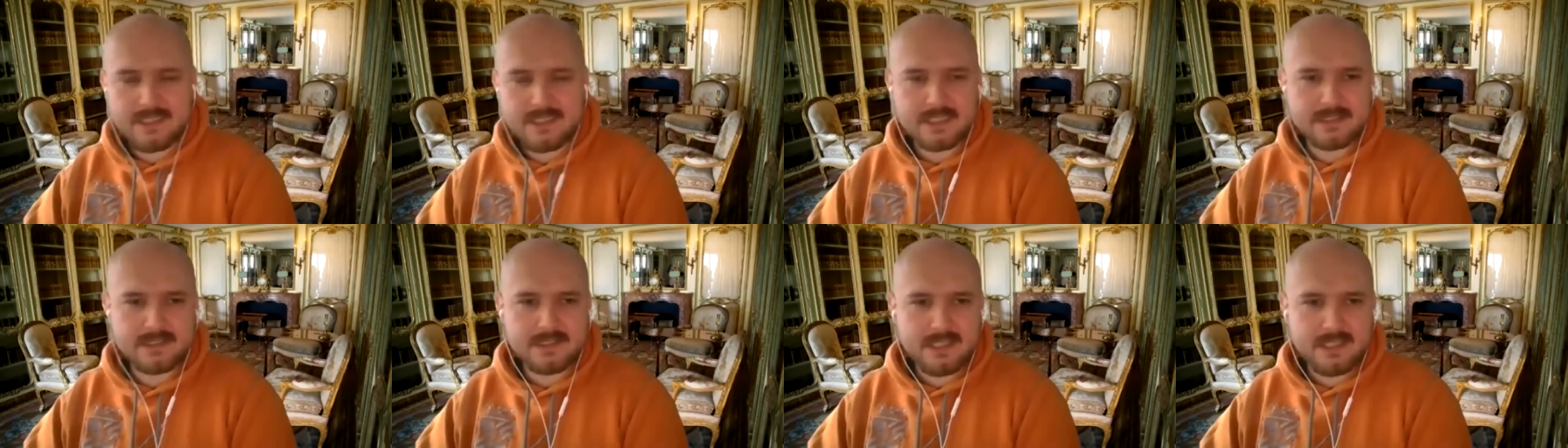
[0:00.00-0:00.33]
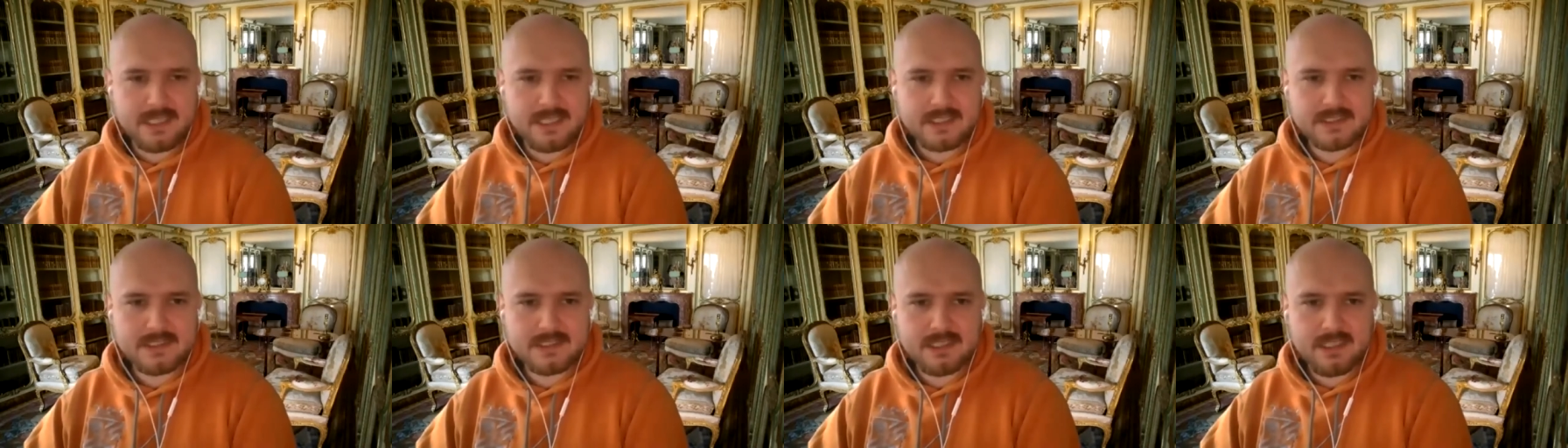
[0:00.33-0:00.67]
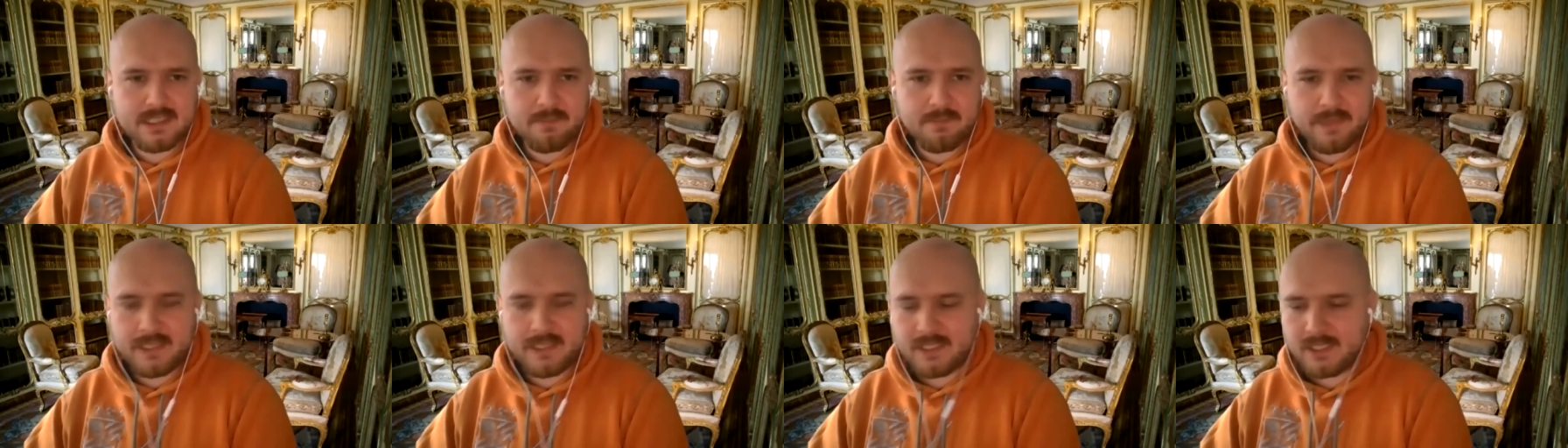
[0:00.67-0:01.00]
that next
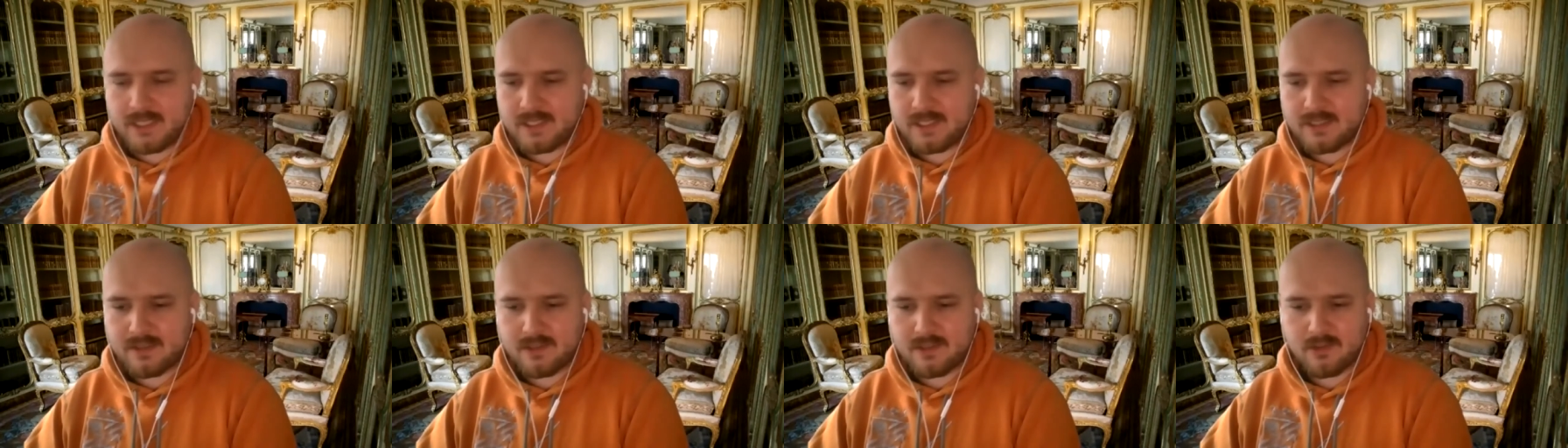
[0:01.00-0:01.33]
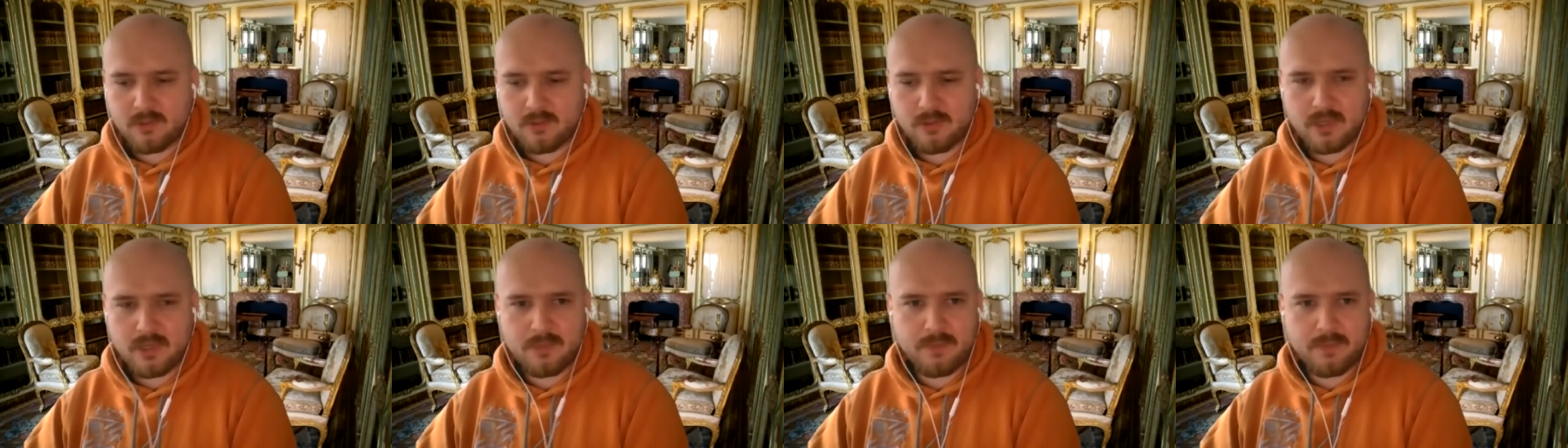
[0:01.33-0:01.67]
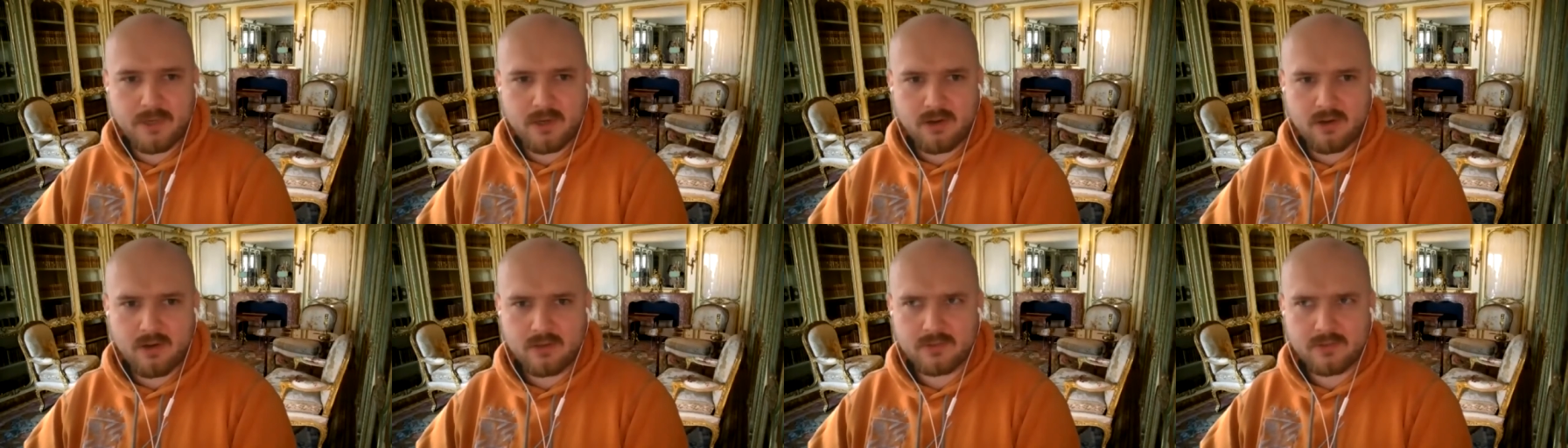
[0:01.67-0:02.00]
uh, meeting uh, will be
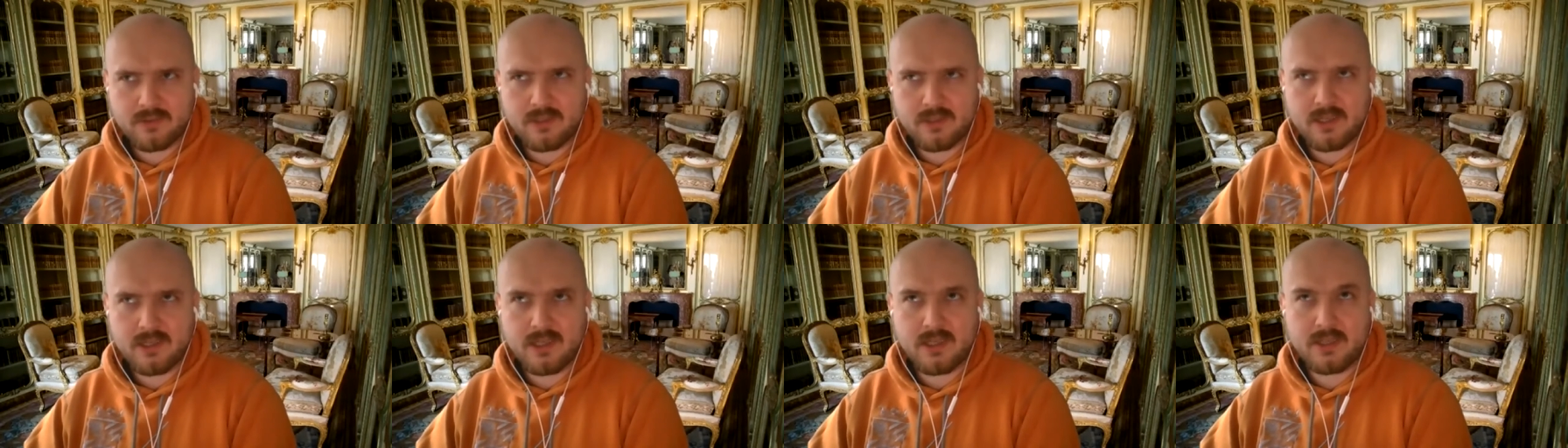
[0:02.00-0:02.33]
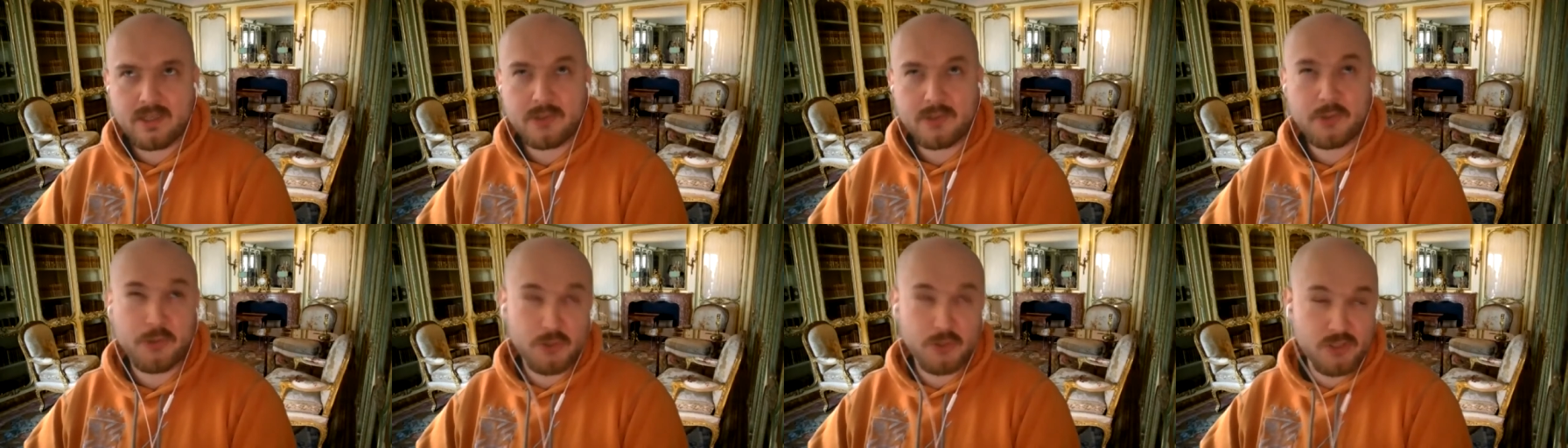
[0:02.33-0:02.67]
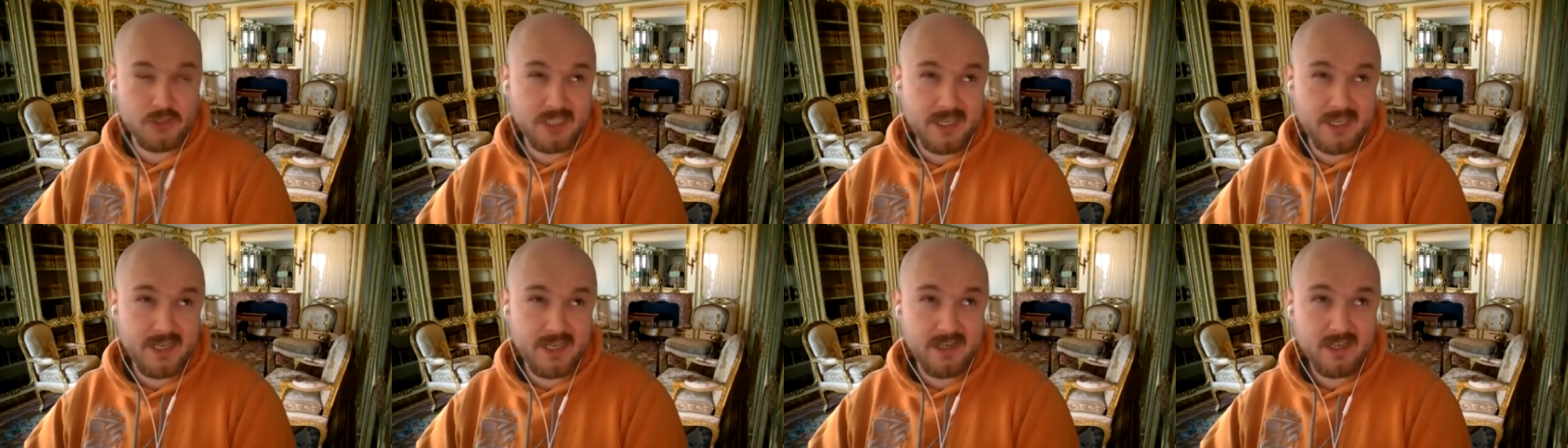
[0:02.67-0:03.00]
on uh,
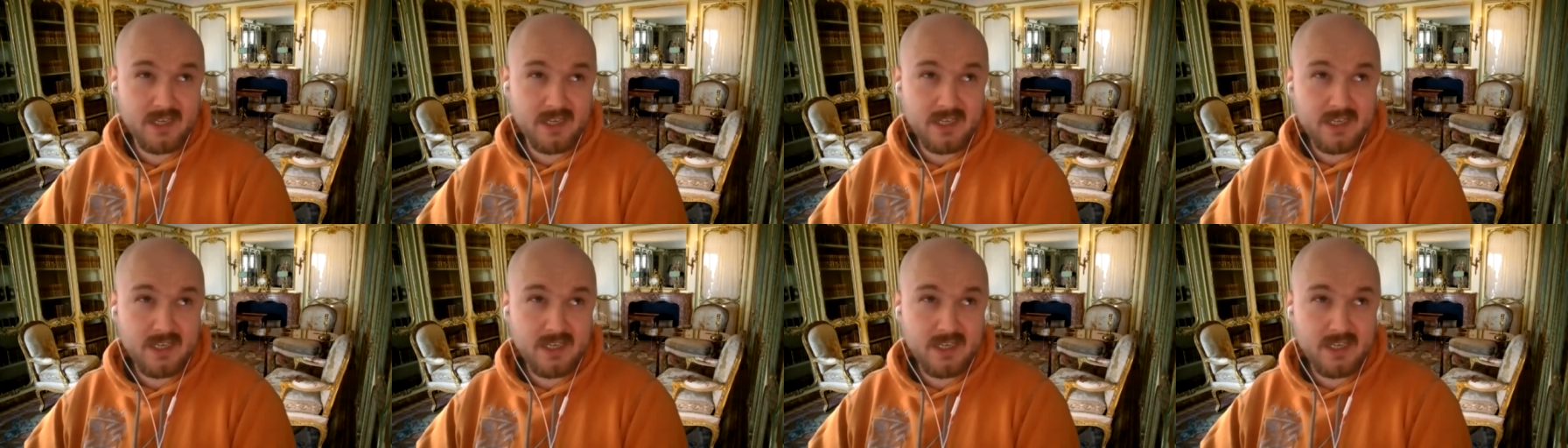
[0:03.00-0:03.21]
Tuesday